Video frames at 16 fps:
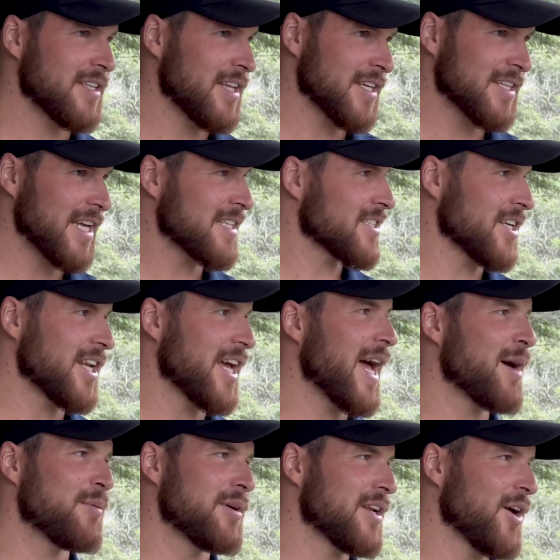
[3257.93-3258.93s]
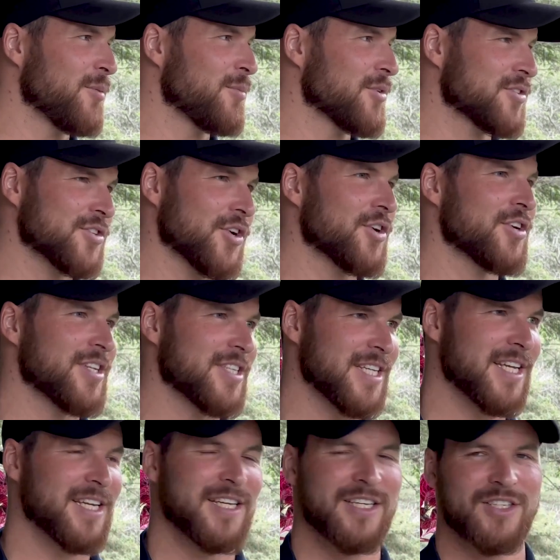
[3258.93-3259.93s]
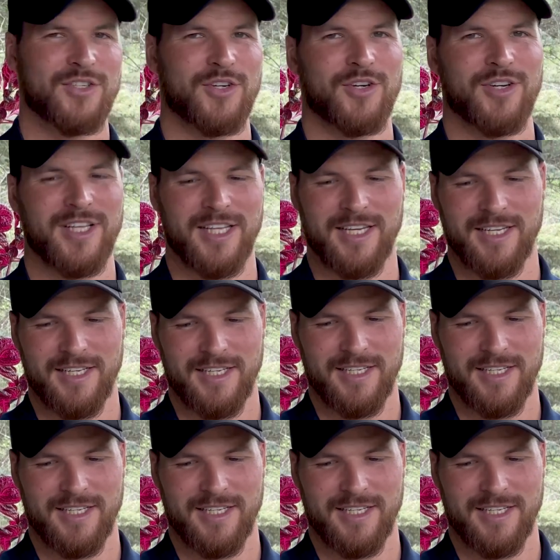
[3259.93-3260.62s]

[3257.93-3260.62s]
Like that's going to happen, almost certainly.